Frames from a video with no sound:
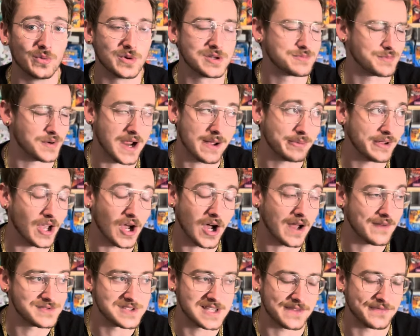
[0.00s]
which probably
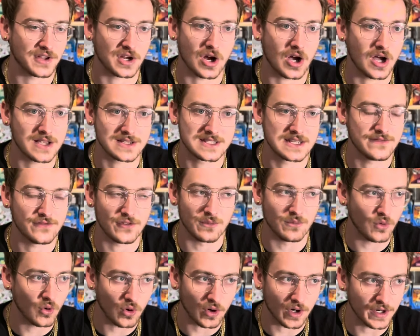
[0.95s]
offset the cost even
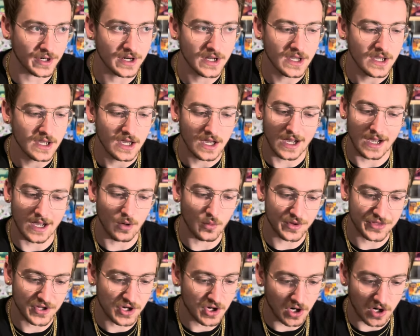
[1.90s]
more.
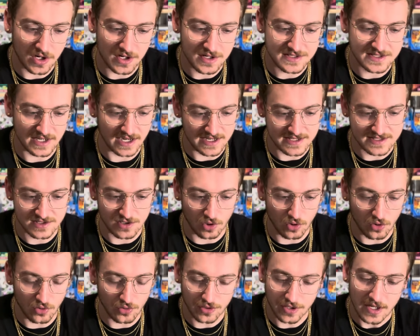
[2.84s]
With the cards that I
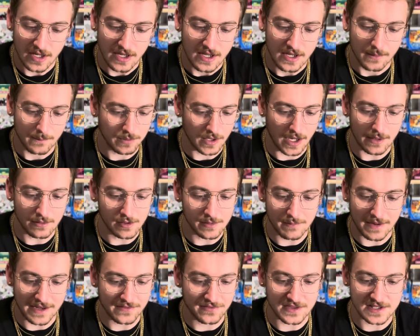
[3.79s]
sold, probably
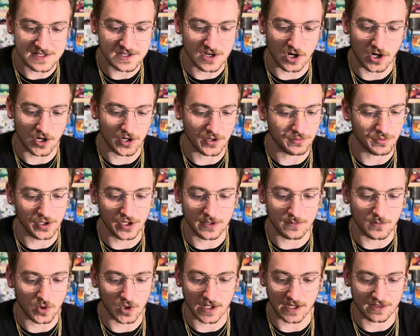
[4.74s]
made this card really
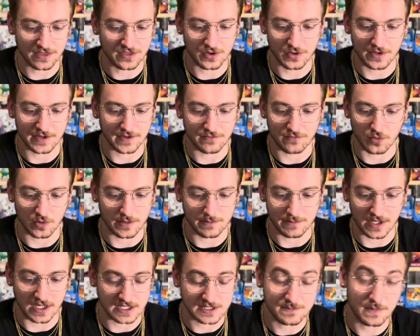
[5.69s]
more like 30 or 40
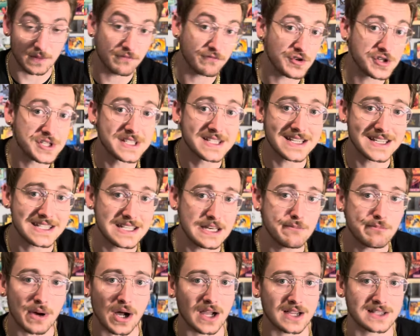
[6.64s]
bucks. But for 60
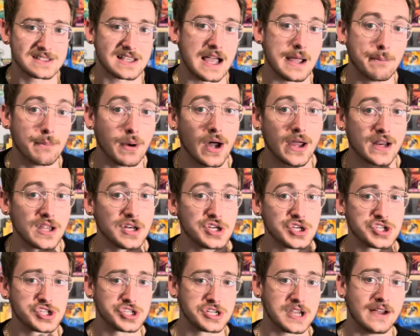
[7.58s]
bucks, I bought a
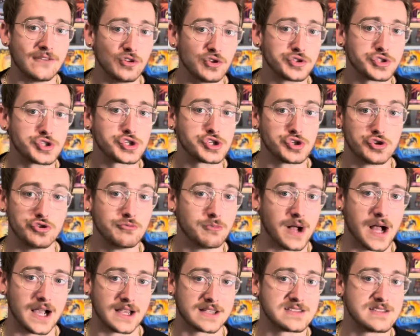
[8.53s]
disheveled
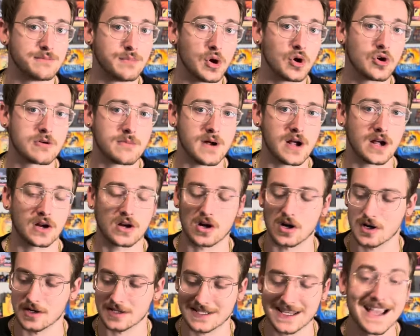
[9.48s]
shoebox of Pokemon
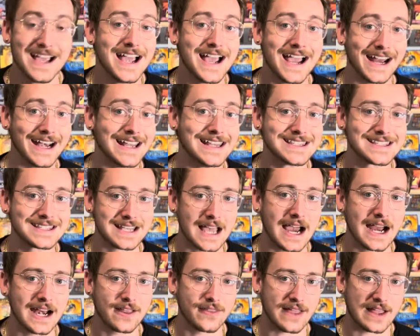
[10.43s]
cards. And
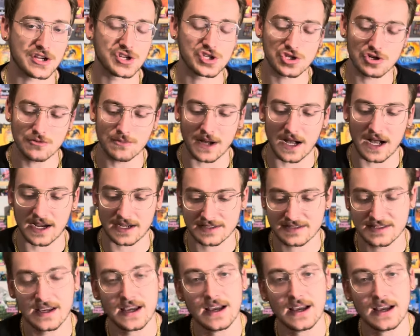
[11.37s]
inside of that shoebox